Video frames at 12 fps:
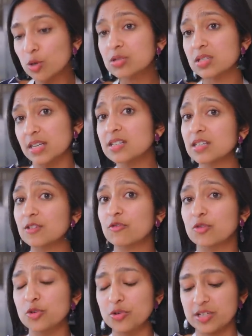like most
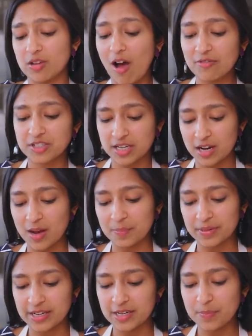Indian food is often
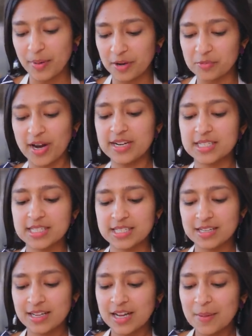accompanied by
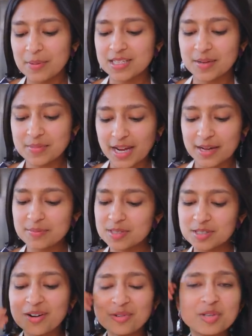rice, but
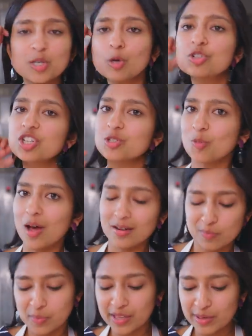sometimes, you know, you don't just
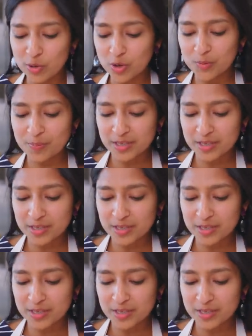want plain